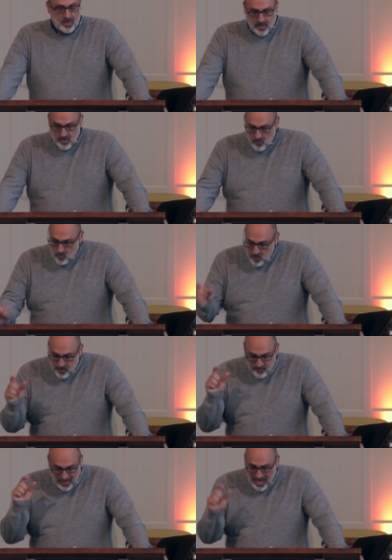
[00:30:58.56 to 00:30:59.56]
The Word
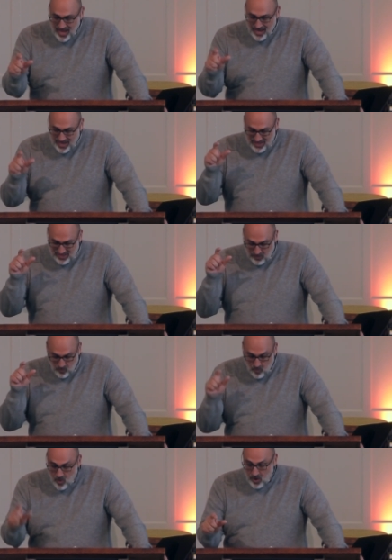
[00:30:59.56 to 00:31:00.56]
of God is at
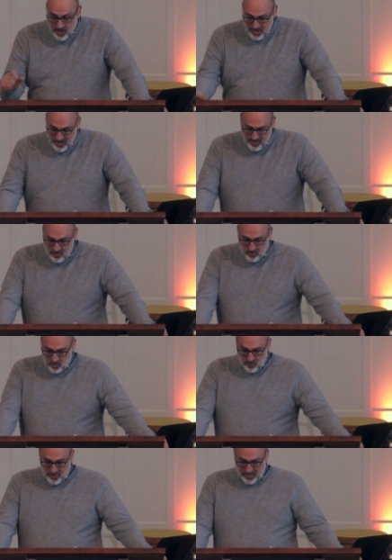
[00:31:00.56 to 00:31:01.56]
work in those
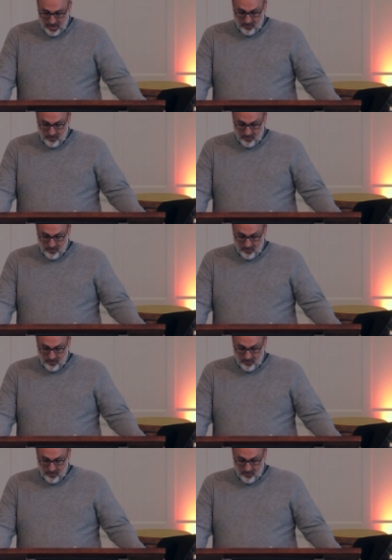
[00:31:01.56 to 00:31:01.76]
who believe.